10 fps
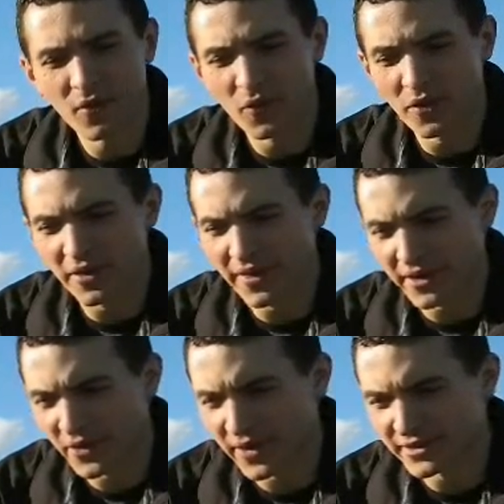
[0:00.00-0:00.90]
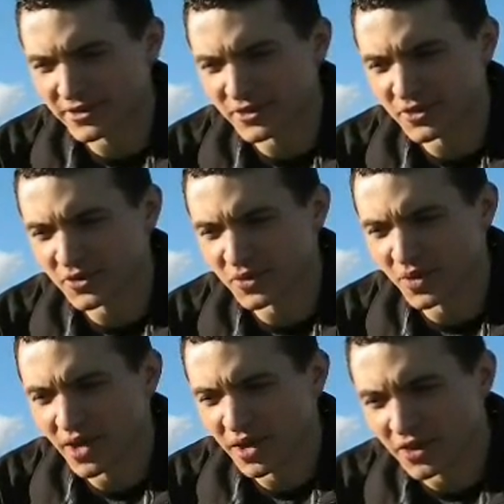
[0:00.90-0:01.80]
or they're going to
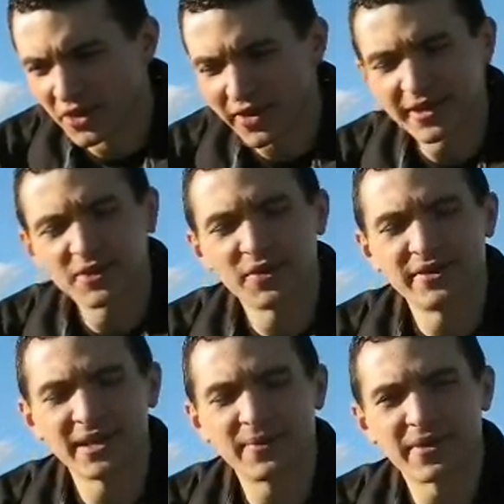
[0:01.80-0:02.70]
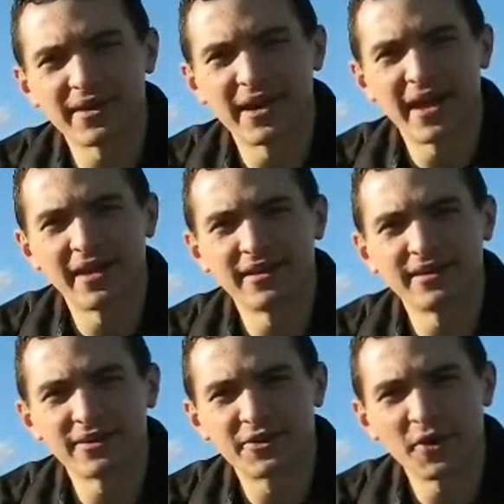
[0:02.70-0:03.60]
look into it deeper
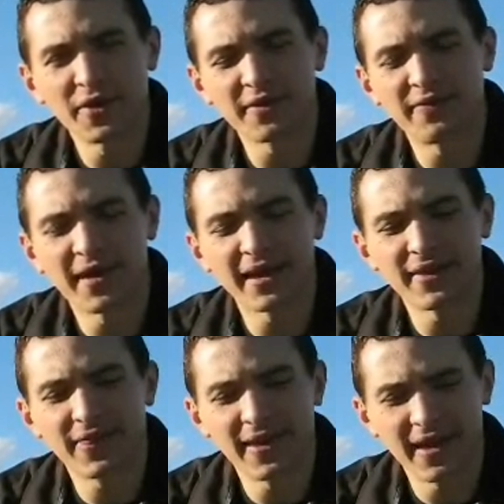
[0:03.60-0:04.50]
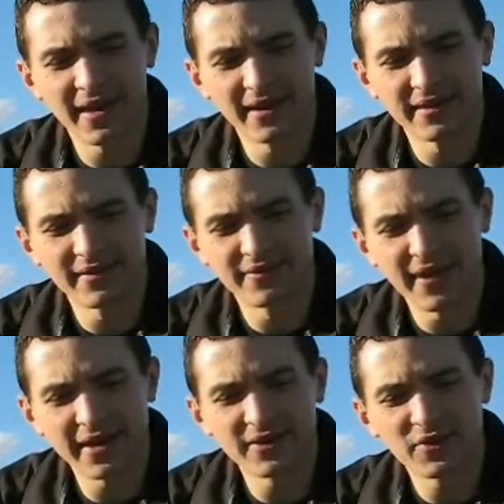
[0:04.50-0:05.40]
and grow their faith and
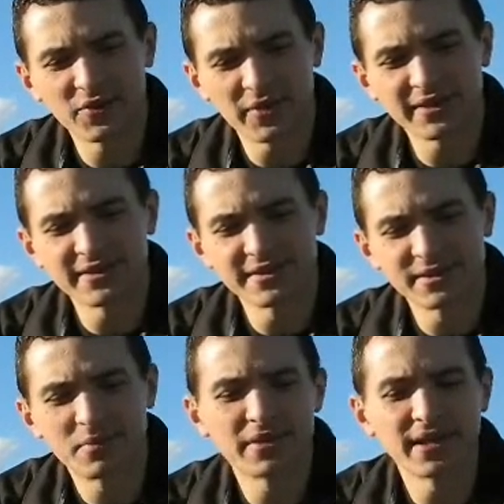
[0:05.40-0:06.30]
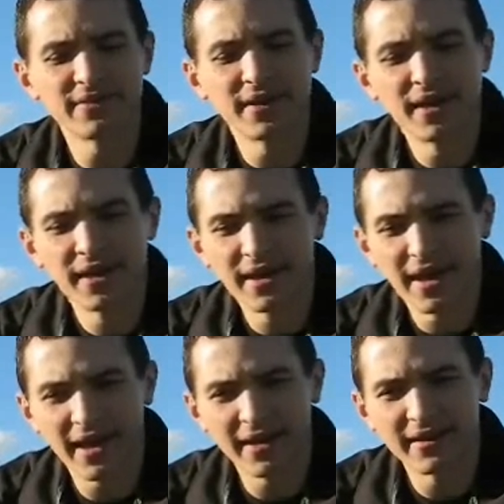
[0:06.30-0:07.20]
find new reasons to believe.
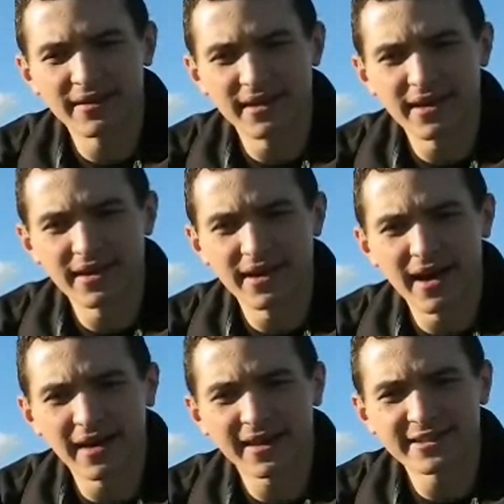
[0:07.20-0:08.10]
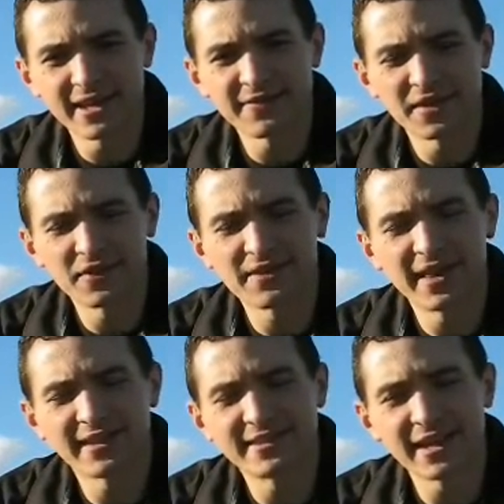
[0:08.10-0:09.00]
And I guess I fall into
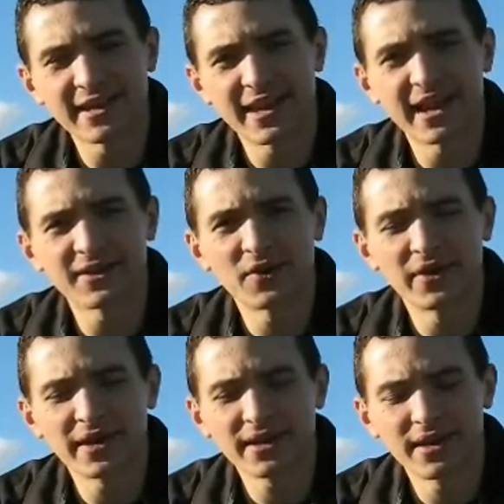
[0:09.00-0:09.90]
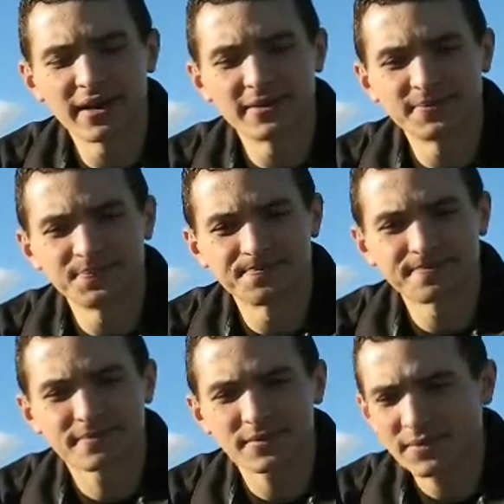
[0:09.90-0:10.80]
that second category.
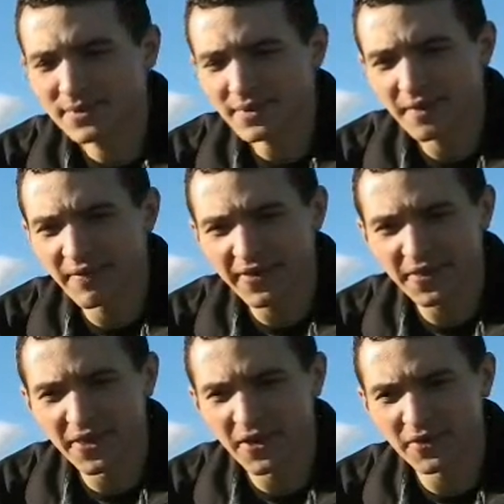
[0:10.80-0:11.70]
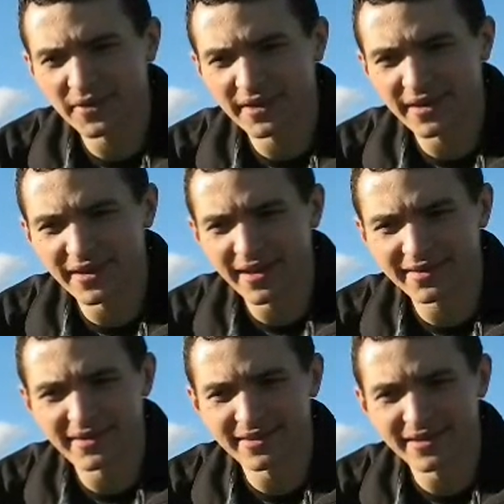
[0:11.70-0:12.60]
Faith alone
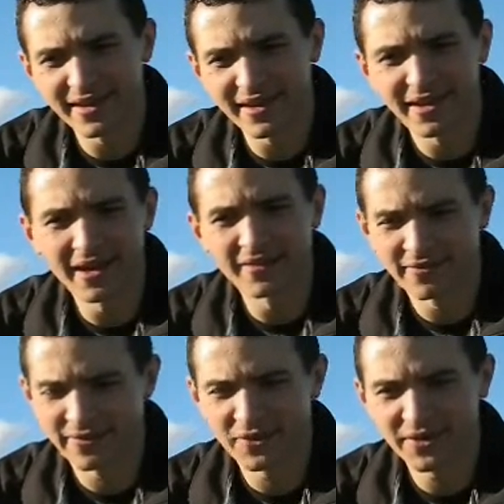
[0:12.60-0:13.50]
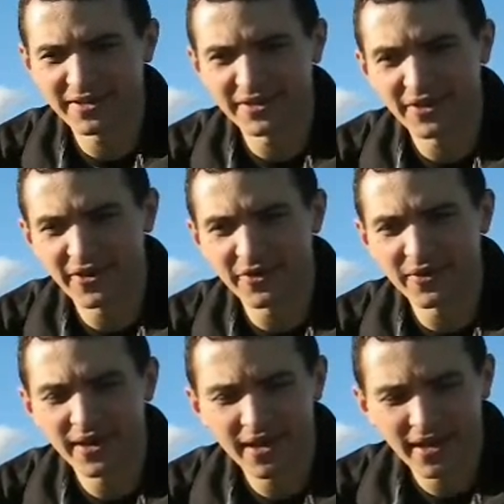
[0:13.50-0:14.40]
isn't enough. You need to know,